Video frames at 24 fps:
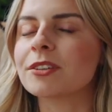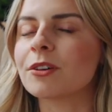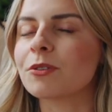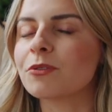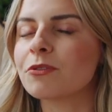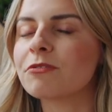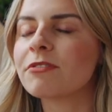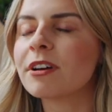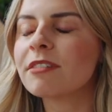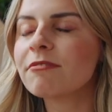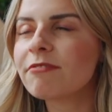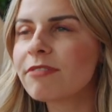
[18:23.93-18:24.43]

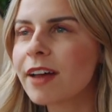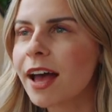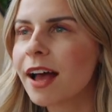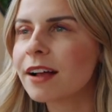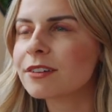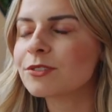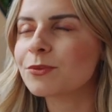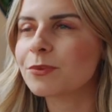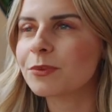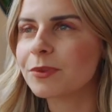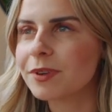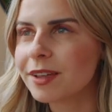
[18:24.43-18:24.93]
So fun
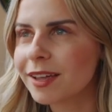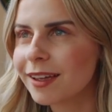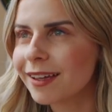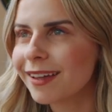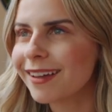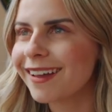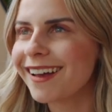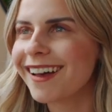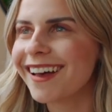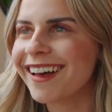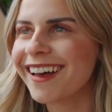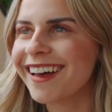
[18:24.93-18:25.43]
fact,
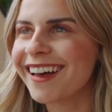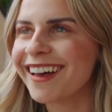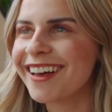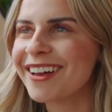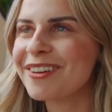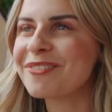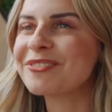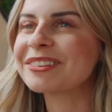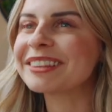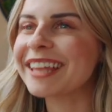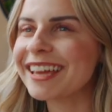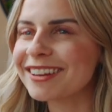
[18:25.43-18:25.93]
we
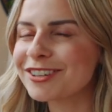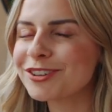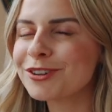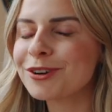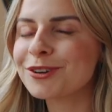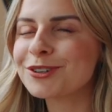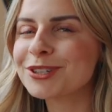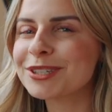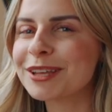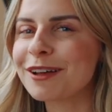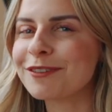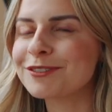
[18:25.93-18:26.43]
landed
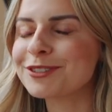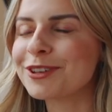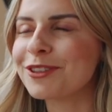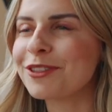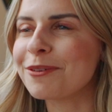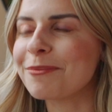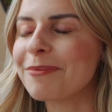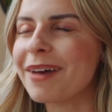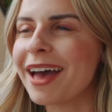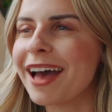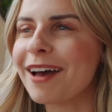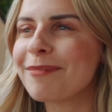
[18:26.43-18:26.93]
ourselves
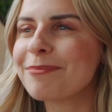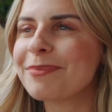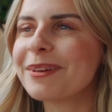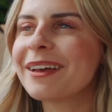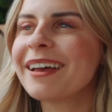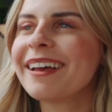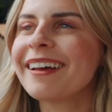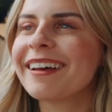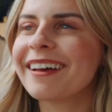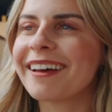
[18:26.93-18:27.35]
on the map